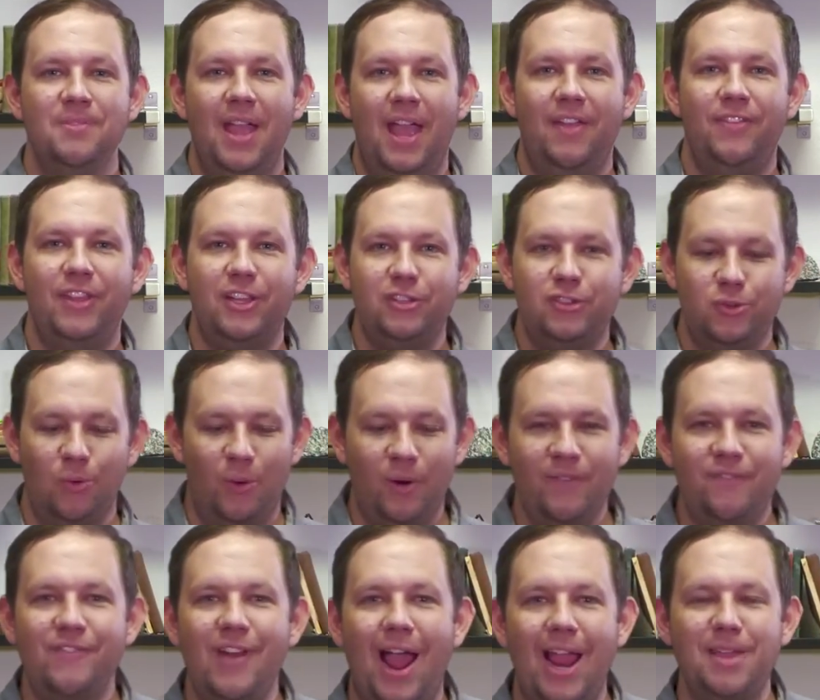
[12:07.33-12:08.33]
and these sort
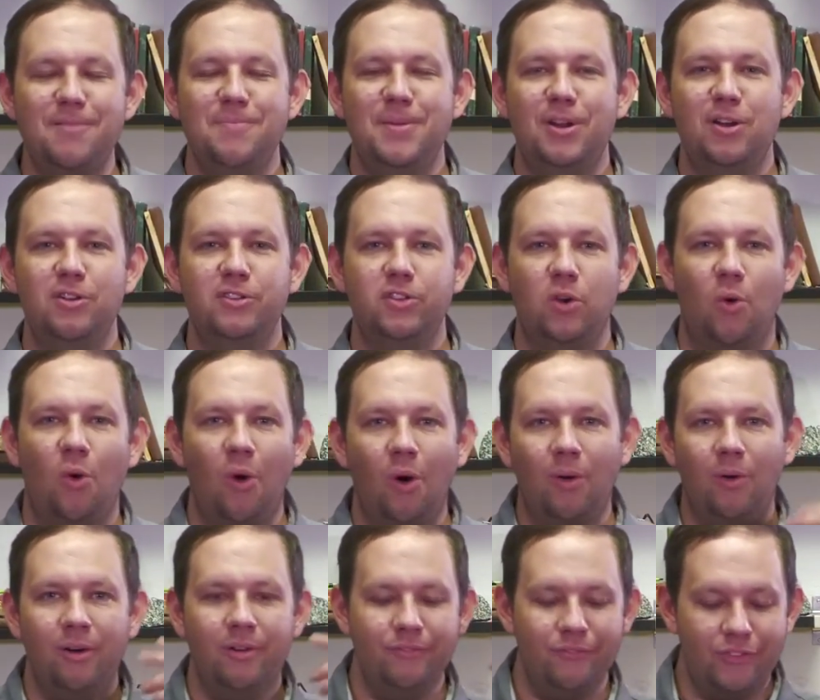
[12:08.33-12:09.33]
of nightmares
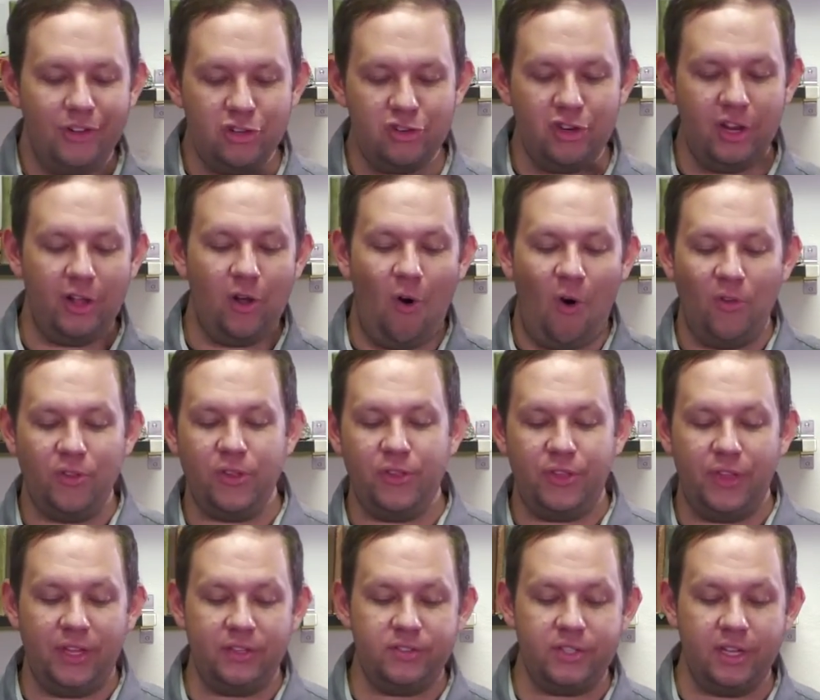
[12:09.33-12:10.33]
or envisioning all the
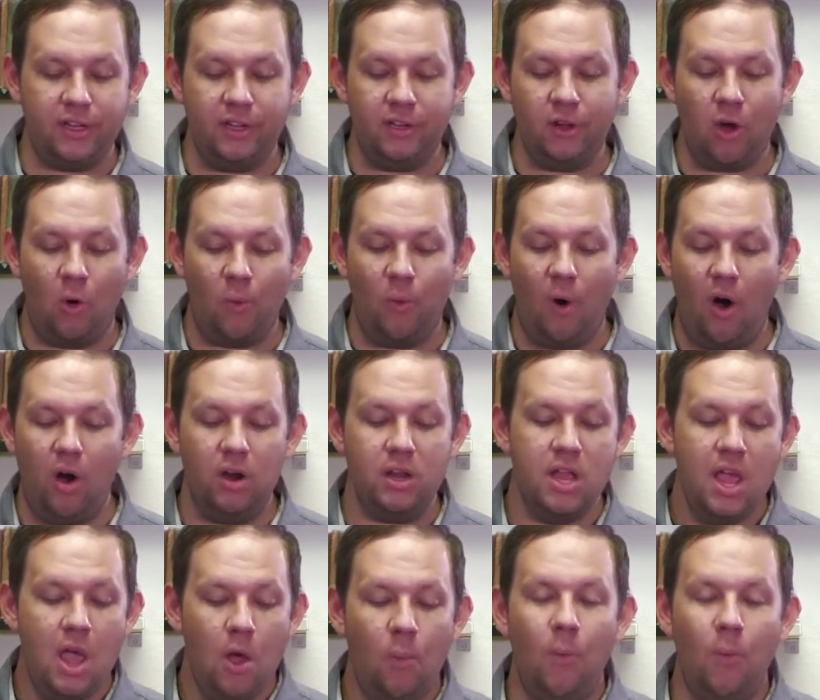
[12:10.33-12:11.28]
things that could go wrong,